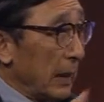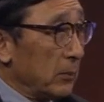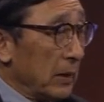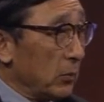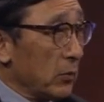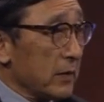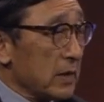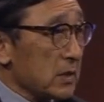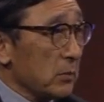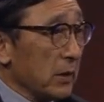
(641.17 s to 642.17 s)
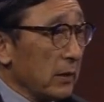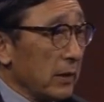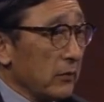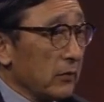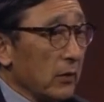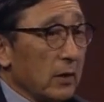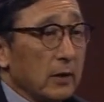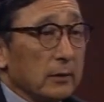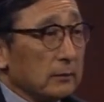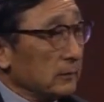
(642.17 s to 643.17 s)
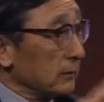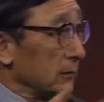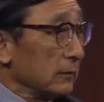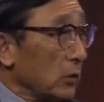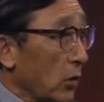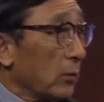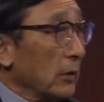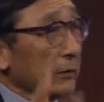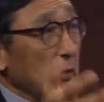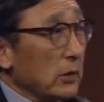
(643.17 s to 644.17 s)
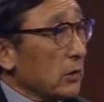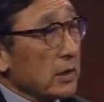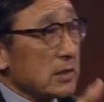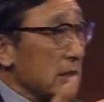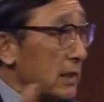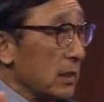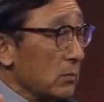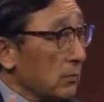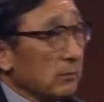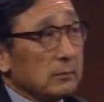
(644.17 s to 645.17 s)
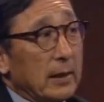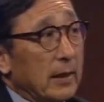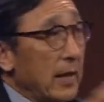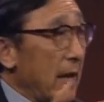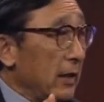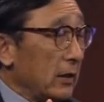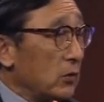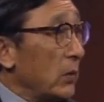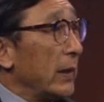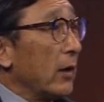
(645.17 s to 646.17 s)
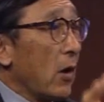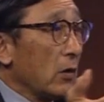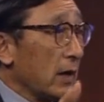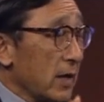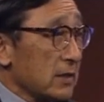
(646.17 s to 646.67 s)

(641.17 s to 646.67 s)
people with disabilities are normal. You can see them doing all kinds